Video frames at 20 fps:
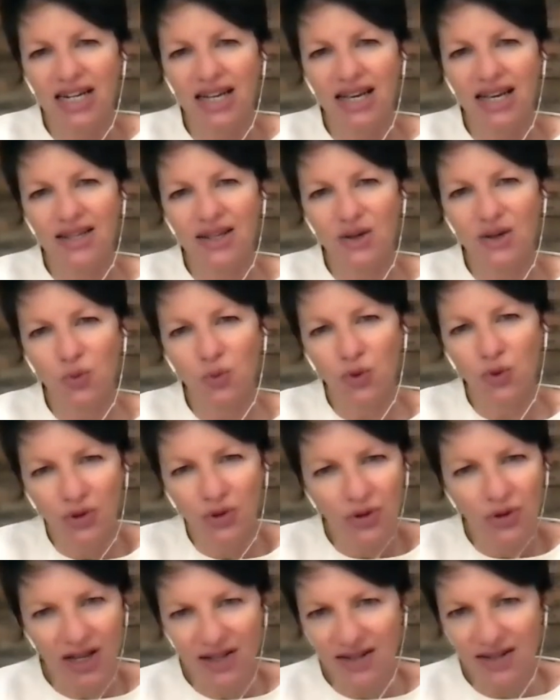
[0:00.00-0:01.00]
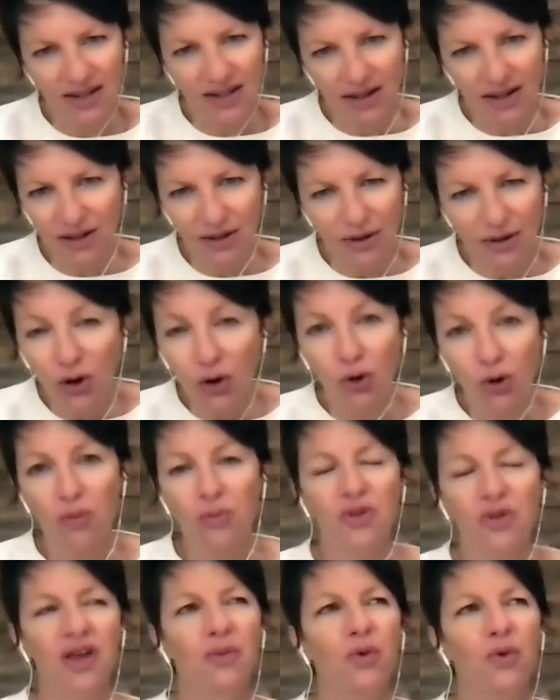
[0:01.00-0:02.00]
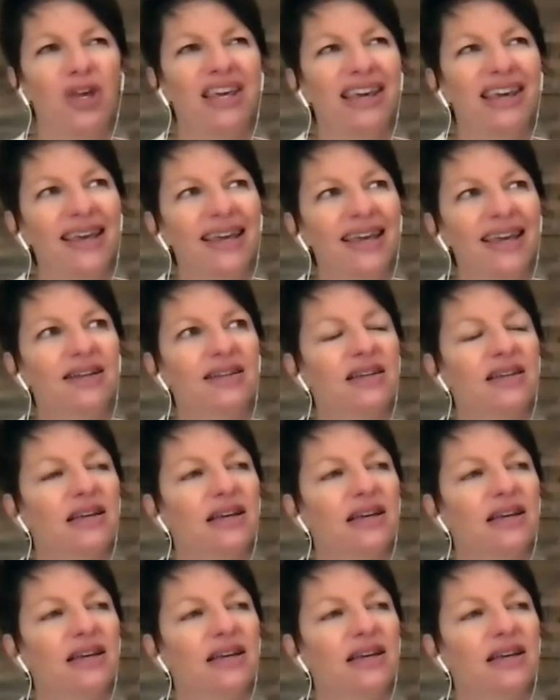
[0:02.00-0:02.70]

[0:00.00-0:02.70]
As a as a globe that we can't,